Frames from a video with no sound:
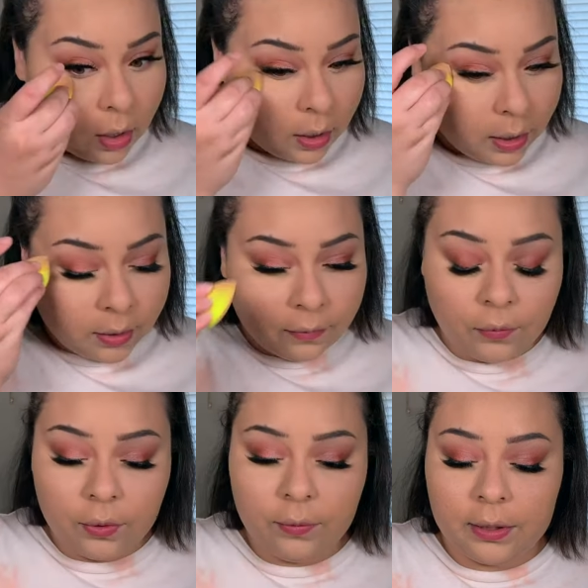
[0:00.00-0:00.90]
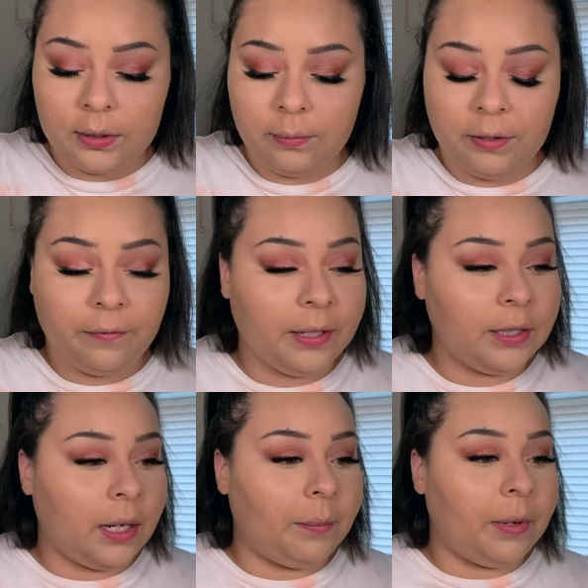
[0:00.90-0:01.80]
Okay, now for the rest of my face,
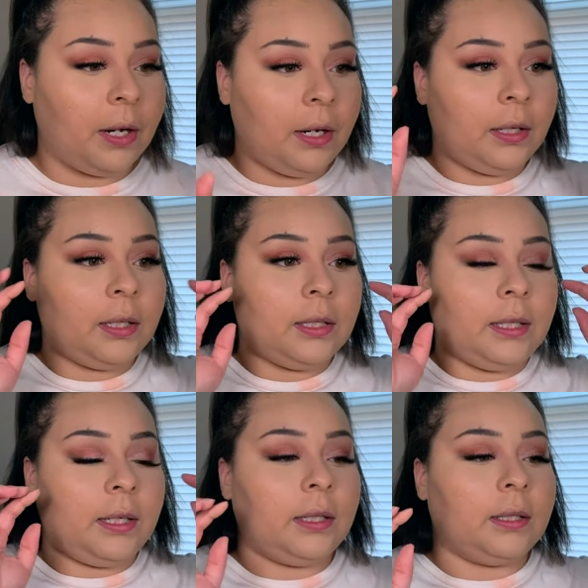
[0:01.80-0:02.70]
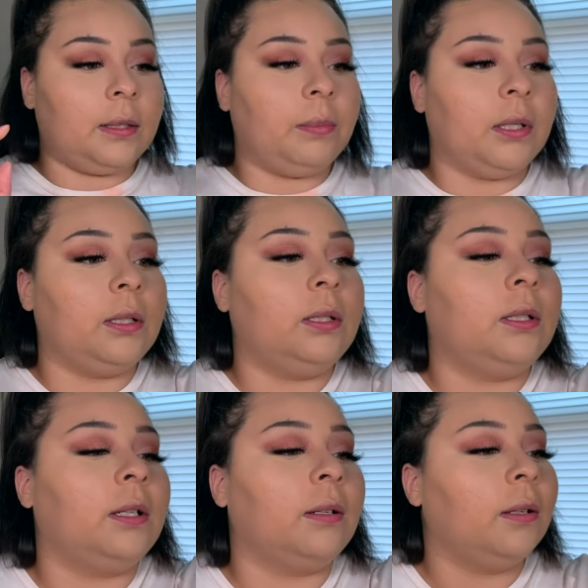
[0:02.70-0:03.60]
I'm not gonna take a sponge.
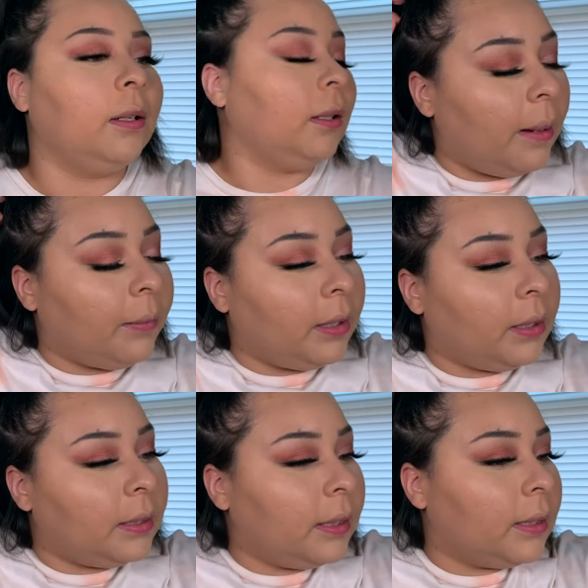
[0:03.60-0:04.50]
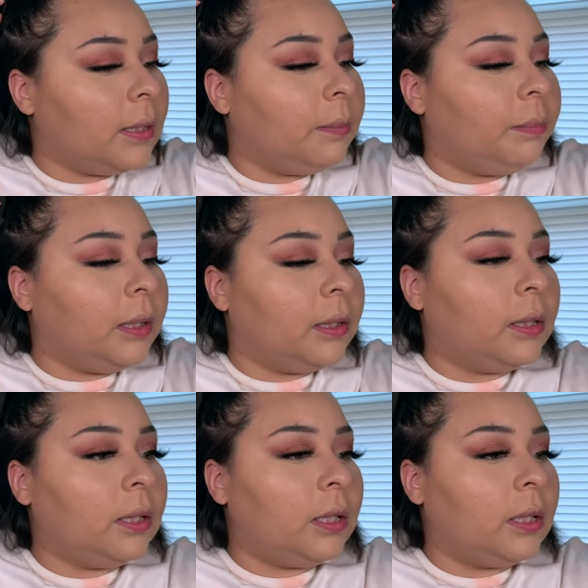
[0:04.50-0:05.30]
I'm not gonna take a sponge.